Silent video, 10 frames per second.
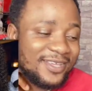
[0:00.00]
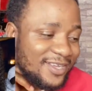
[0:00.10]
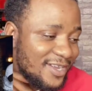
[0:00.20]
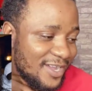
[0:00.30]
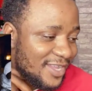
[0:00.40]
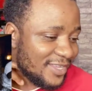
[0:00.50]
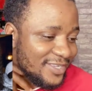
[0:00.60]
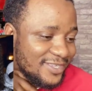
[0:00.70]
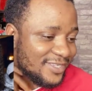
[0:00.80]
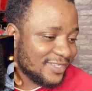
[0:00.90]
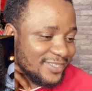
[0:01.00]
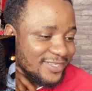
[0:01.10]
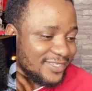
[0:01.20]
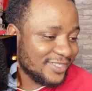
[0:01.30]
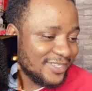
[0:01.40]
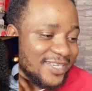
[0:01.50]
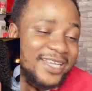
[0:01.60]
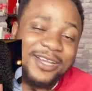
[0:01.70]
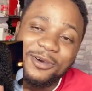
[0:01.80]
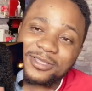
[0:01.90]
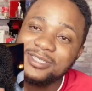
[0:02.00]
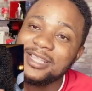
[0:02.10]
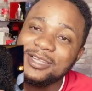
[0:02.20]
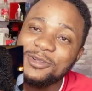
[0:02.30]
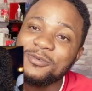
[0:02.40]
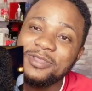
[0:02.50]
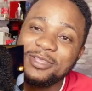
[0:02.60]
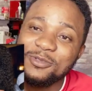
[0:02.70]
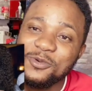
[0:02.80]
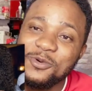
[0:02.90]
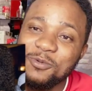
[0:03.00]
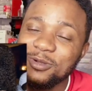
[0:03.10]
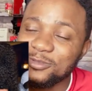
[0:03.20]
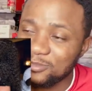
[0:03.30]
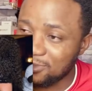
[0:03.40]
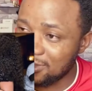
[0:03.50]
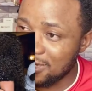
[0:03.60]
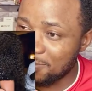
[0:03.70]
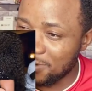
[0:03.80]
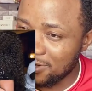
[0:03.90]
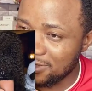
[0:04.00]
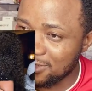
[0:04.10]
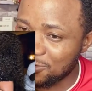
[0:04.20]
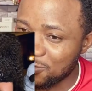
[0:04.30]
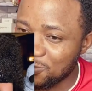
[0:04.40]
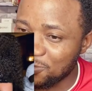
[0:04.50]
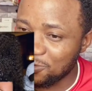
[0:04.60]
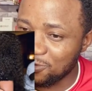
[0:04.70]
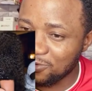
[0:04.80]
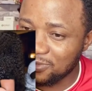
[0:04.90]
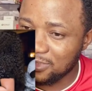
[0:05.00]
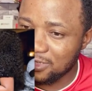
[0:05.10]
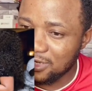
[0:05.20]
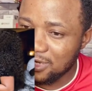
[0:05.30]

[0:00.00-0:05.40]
Cut. Honestly, I don't really know what to say about this whole news.